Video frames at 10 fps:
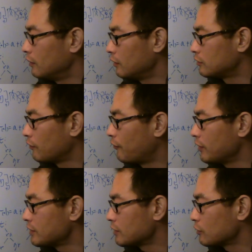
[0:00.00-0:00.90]
It's a
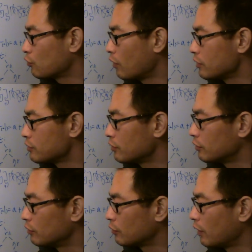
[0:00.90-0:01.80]
physics
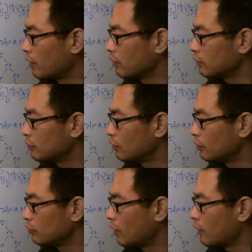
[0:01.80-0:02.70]
question, okay? So
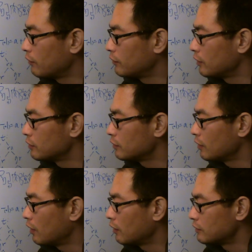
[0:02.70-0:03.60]
you have this
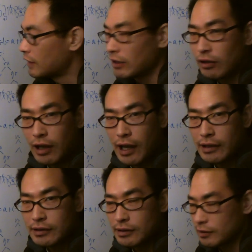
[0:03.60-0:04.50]

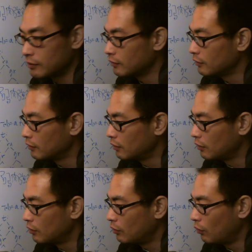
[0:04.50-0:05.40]
satellite
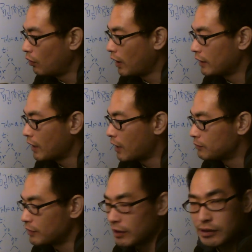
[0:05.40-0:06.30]
or any
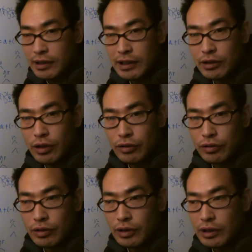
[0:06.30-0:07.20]
object in the
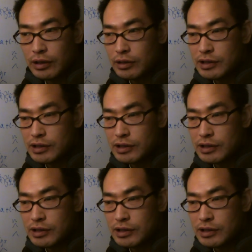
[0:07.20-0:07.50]
in